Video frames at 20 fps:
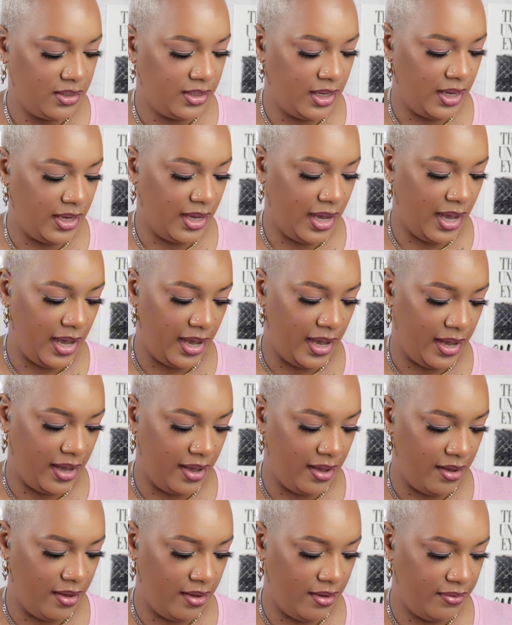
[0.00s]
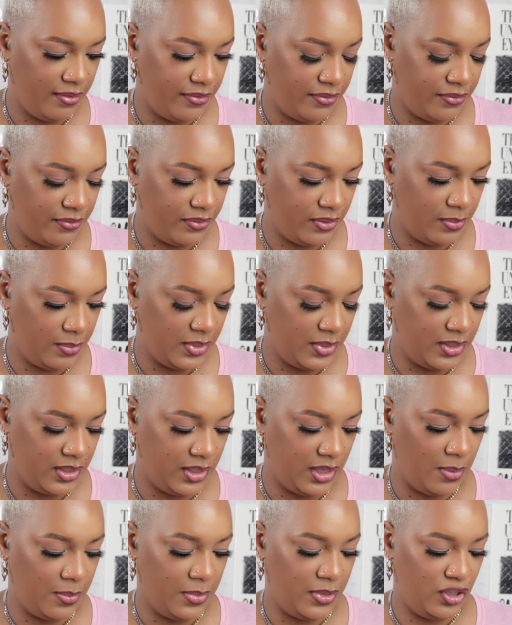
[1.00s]
They have, let me
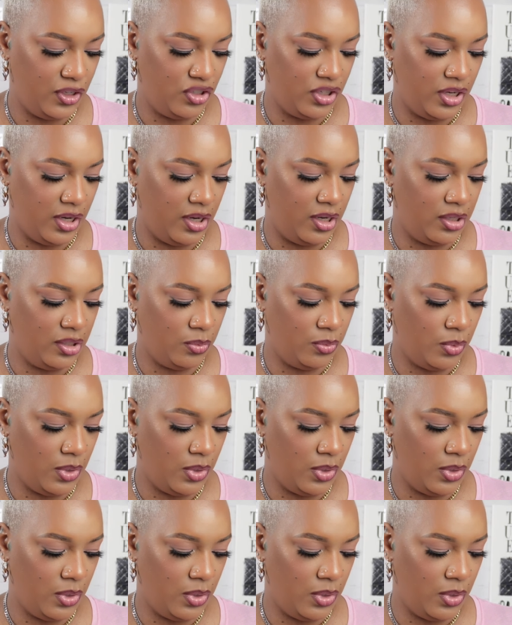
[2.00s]
see how many shades.